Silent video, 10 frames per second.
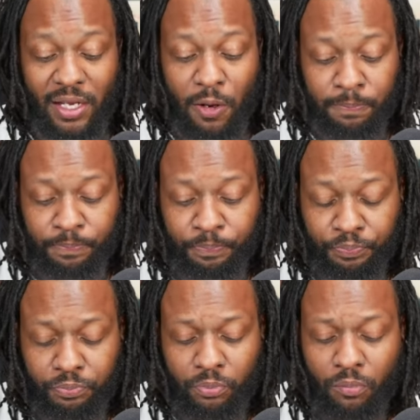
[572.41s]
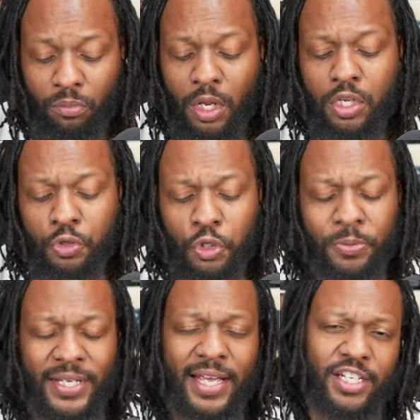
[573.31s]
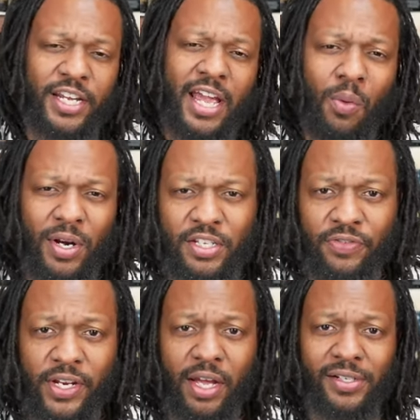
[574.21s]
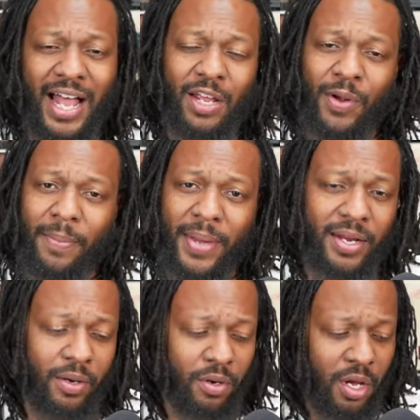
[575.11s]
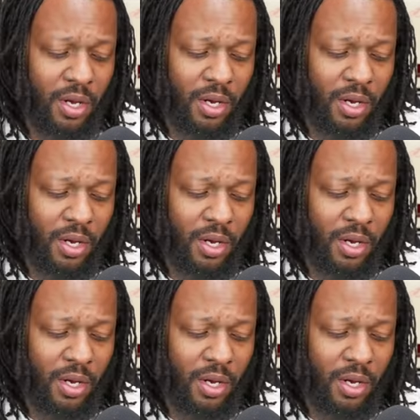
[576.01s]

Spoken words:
So YouTube says check out one of these videos. Highly recommend it.